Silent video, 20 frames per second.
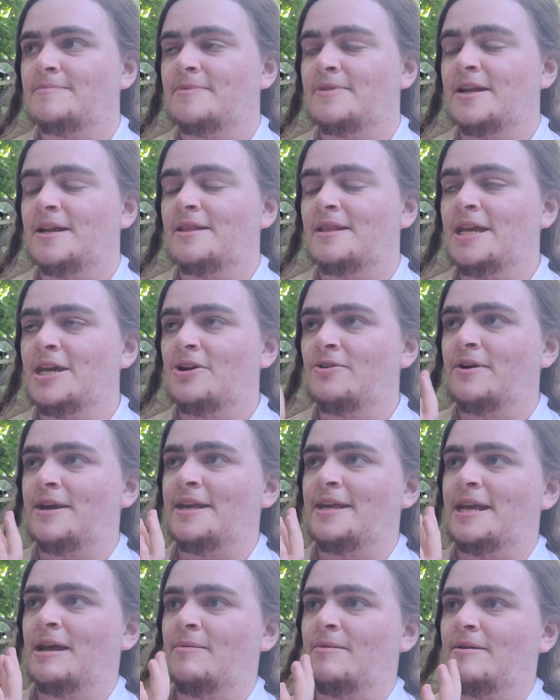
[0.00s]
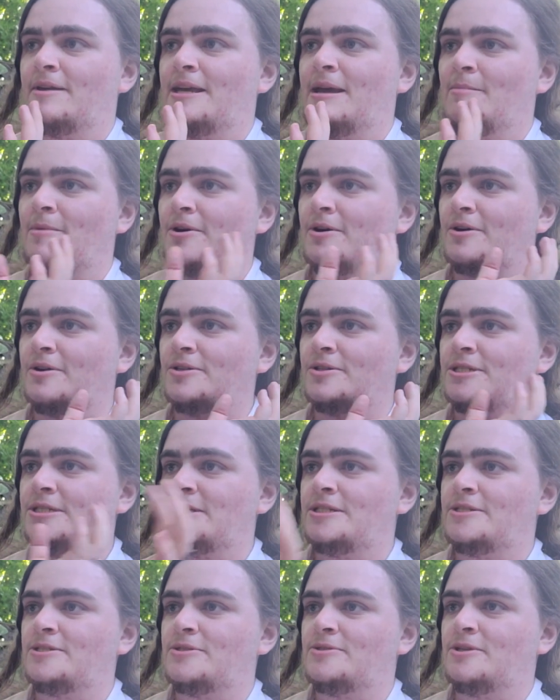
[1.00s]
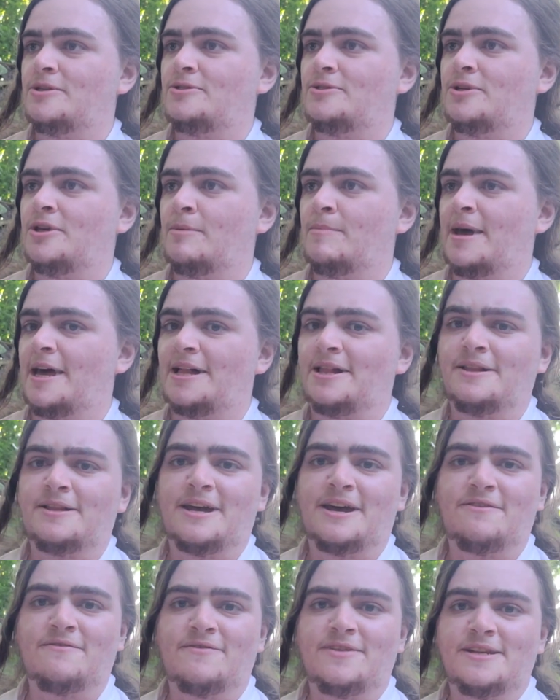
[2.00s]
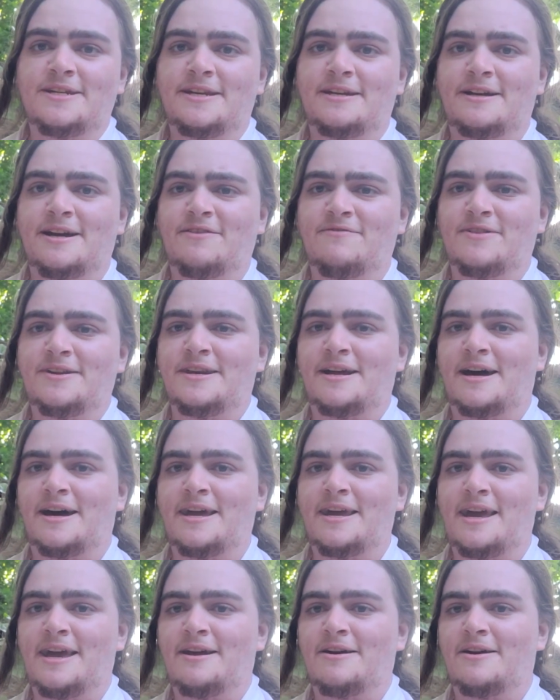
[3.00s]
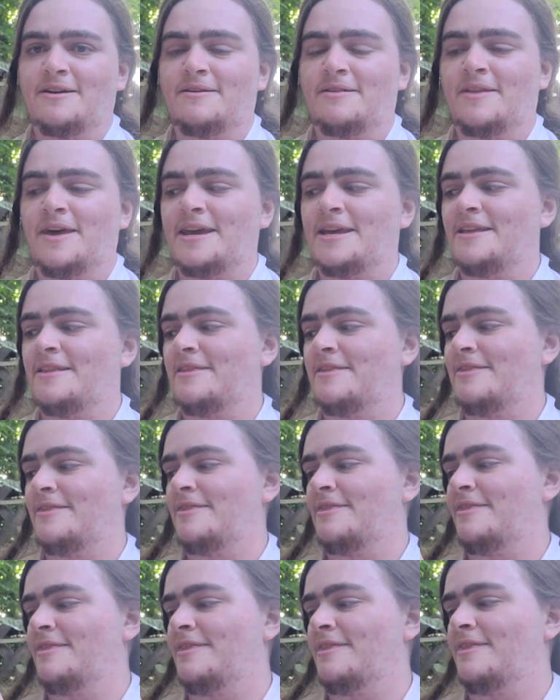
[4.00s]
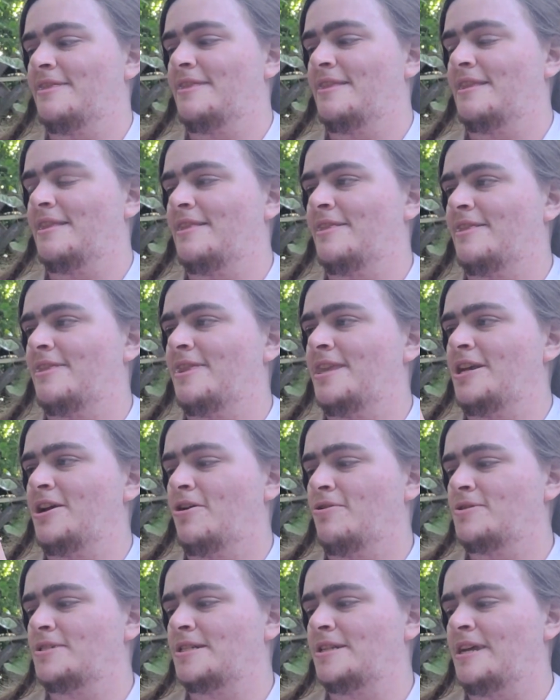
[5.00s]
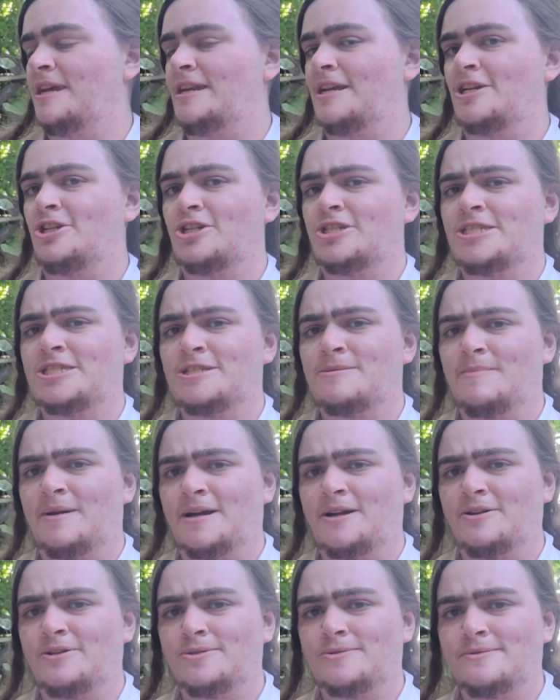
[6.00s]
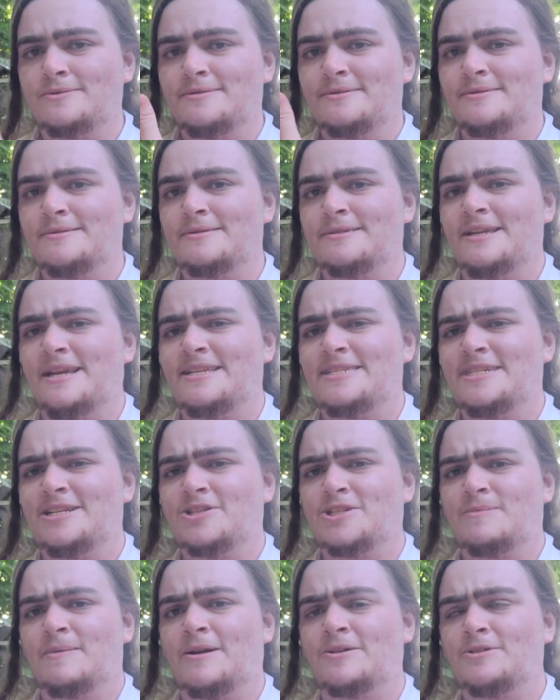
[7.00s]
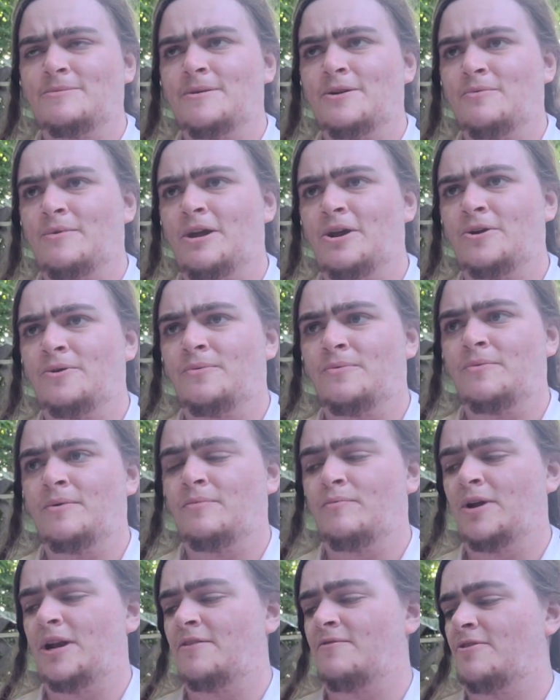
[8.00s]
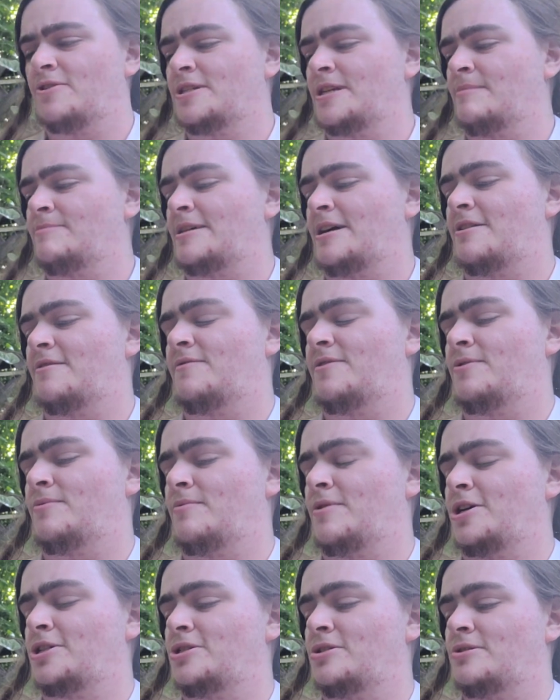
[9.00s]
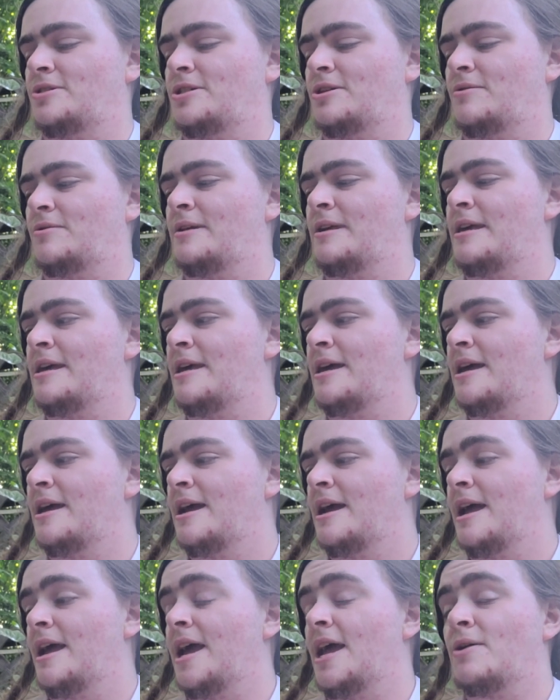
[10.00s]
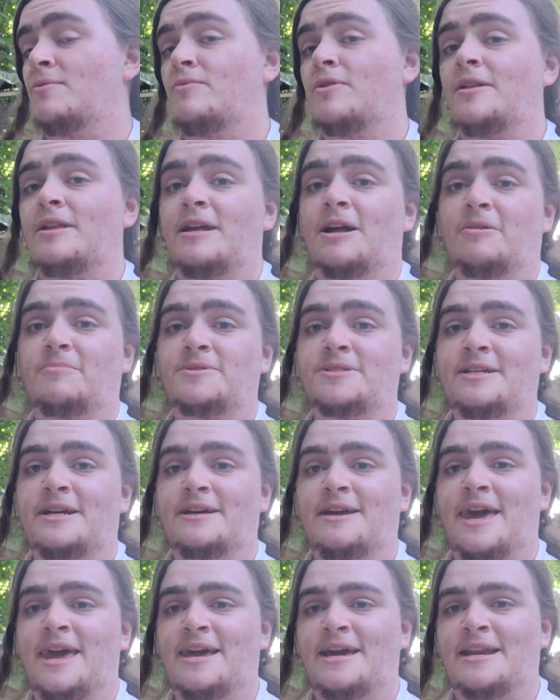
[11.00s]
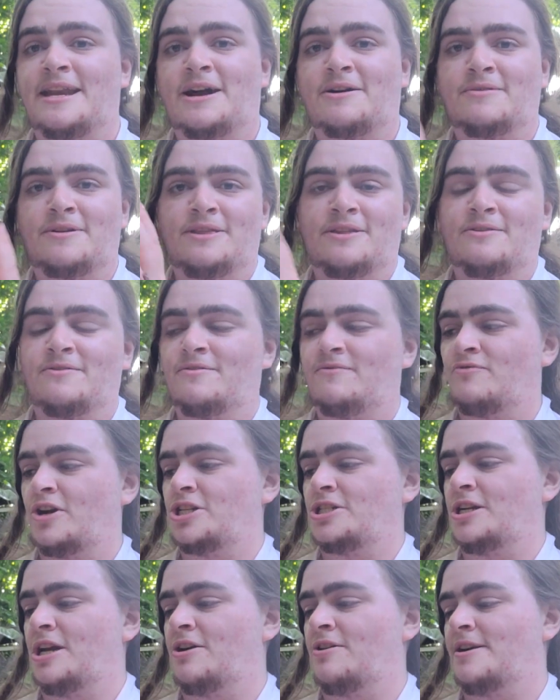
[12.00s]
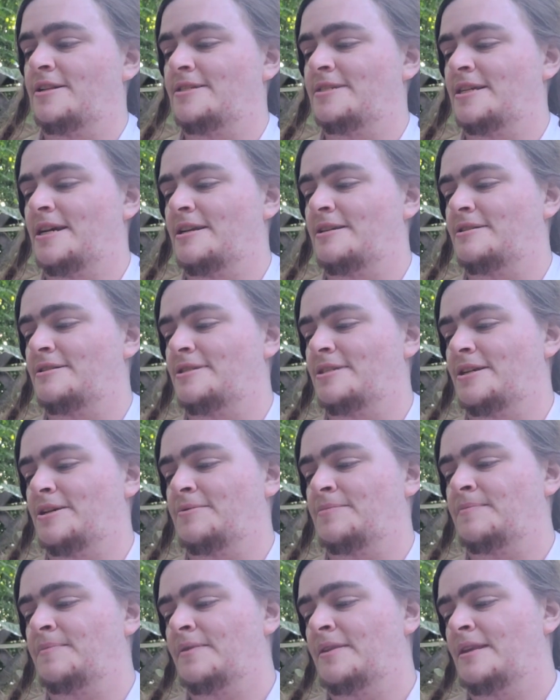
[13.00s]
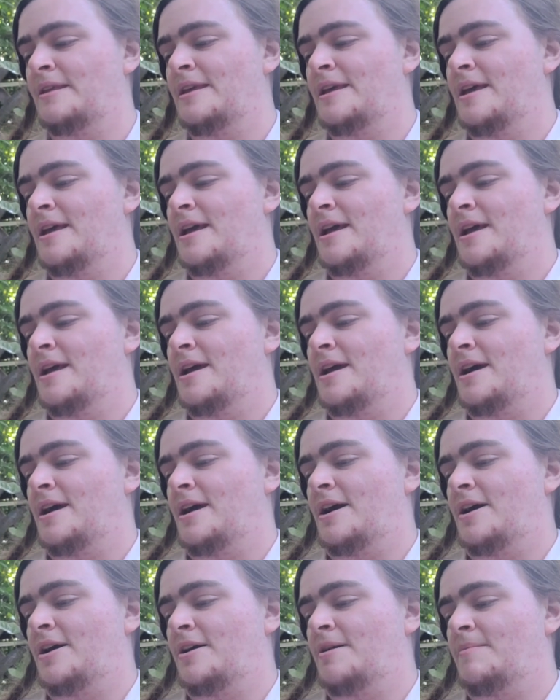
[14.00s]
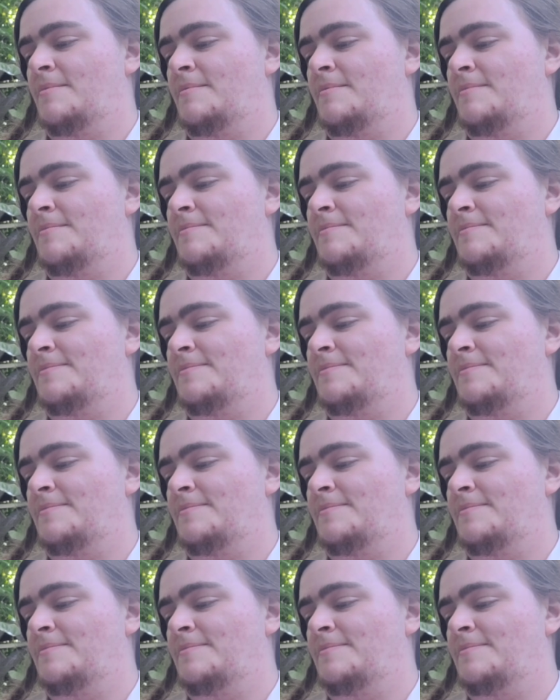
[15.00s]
the lingering chemical smell of the dye. Like, the yarn's clean, it still smells a bit weird when it first comes out of the washer, so it really helps to hang it out in the fresh air and sun. So and